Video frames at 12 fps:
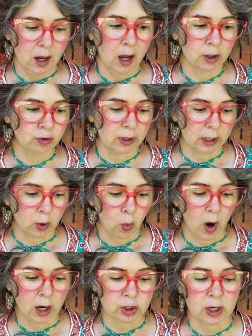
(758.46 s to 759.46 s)
acrylic
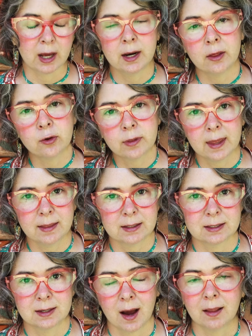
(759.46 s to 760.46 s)
gouache. Another thing
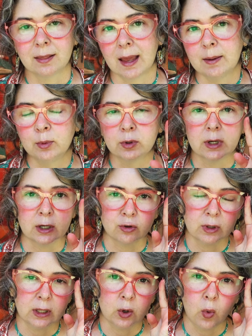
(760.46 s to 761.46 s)
that's not labeled
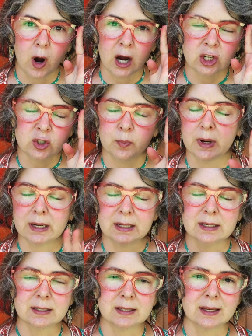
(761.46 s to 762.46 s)
acrylic gouache but
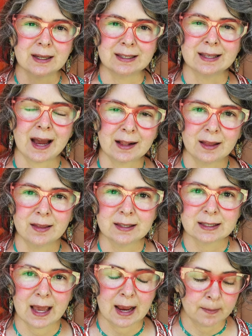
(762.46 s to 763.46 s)
is exactly the
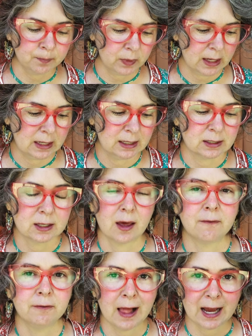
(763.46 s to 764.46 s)
same is
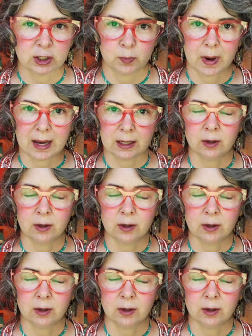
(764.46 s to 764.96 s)
Flashe paint.